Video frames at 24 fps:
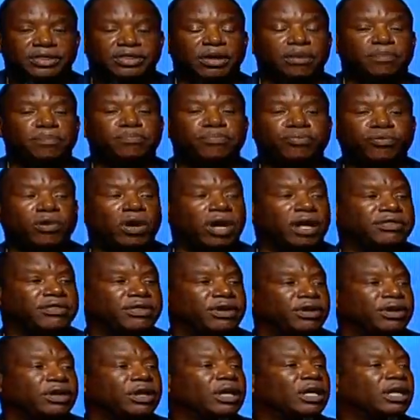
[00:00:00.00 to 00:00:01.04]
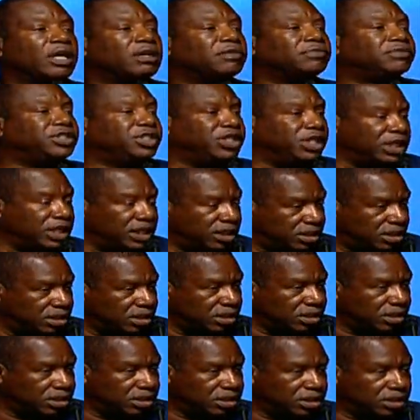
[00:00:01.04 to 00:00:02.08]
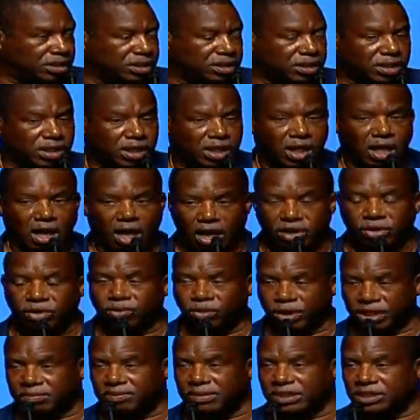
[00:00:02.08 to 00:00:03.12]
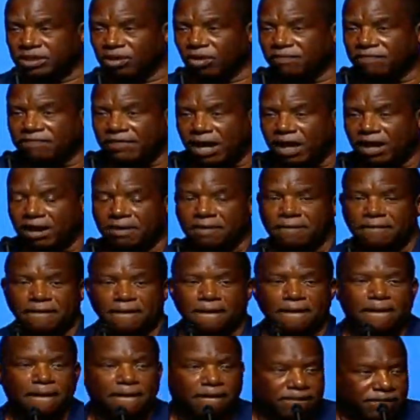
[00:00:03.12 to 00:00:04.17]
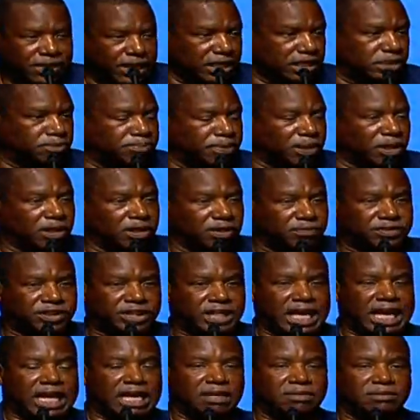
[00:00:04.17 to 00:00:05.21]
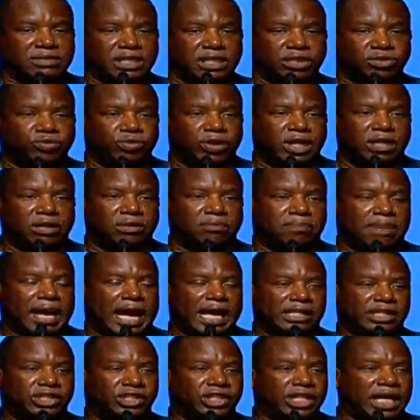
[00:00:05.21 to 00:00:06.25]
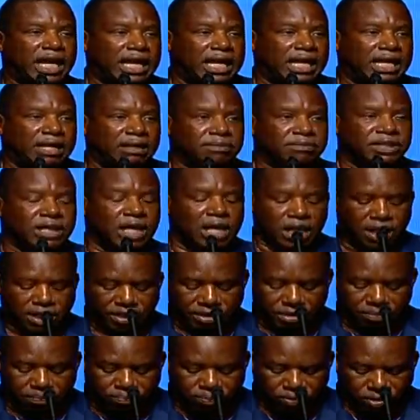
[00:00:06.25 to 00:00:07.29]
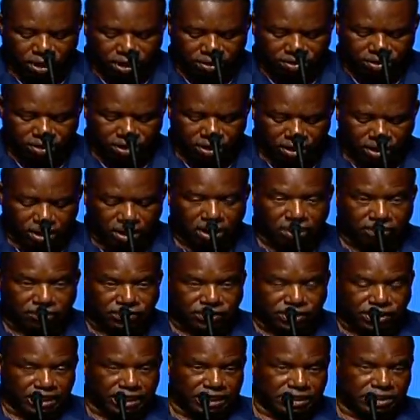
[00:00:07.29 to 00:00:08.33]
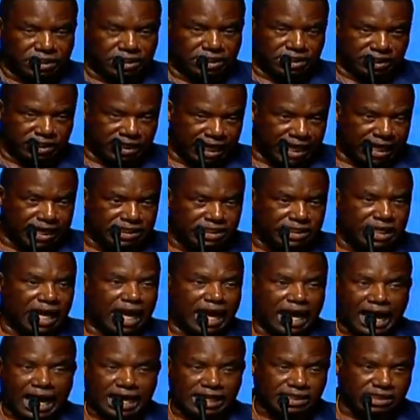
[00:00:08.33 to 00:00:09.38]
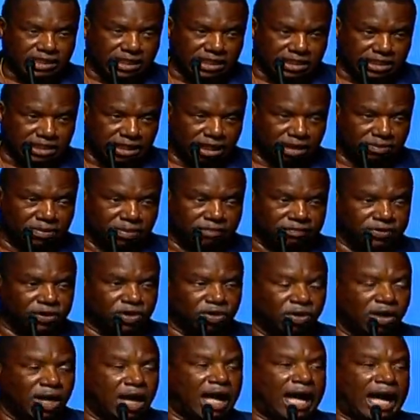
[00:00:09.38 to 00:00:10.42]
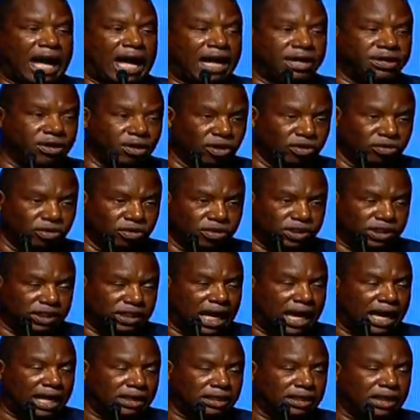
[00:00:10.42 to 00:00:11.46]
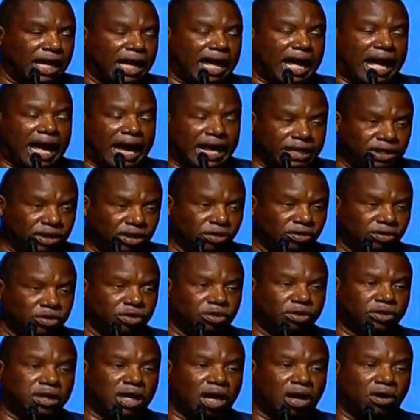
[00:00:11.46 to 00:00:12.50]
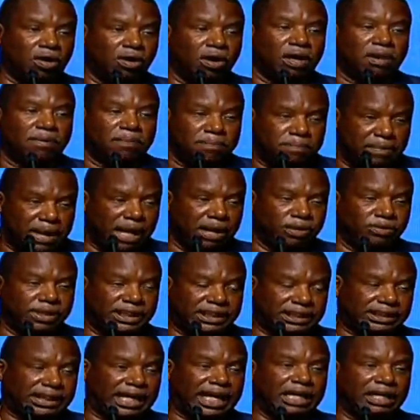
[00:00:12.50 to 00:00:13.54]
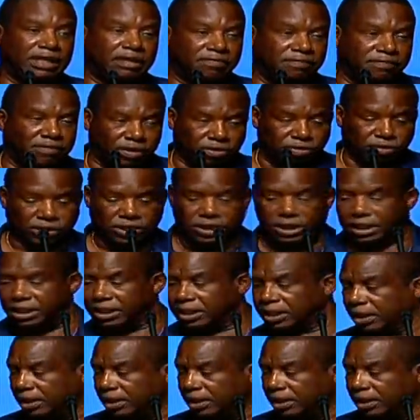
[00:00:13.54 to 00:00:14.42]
the brother of Jesus. Are you with me so far? This book of James is written by James, the brother of Jesus. Yes, I see some of you. I know you shocked. I know you thought Mary stayed a virgin.